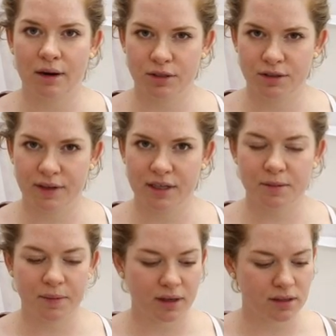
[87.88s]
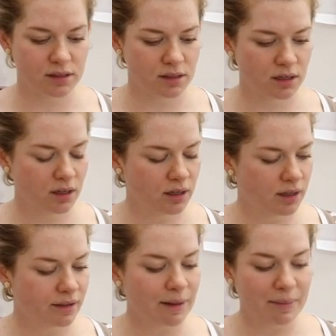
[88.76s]
out of it, because
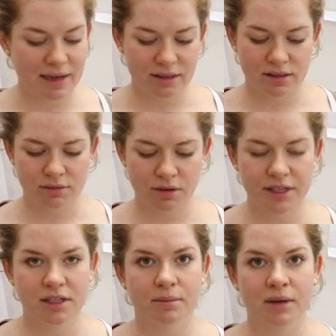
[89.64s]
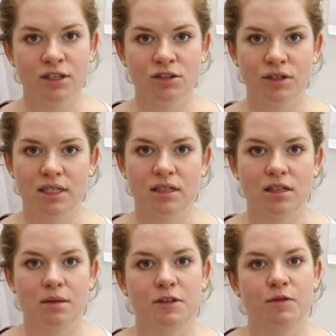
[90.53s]
that pattern's right up my street in
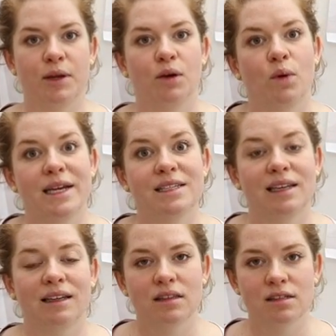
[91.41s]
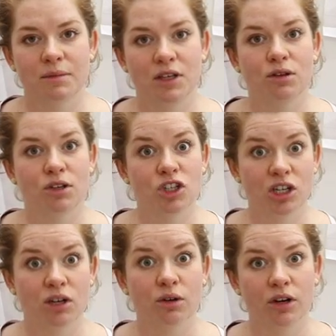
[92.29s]
terms of being waist length and something you can
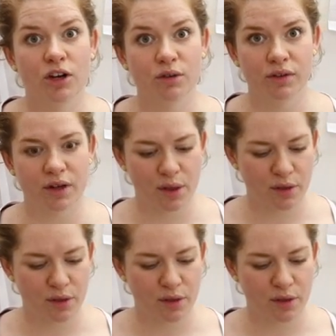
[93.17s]
chuck on over other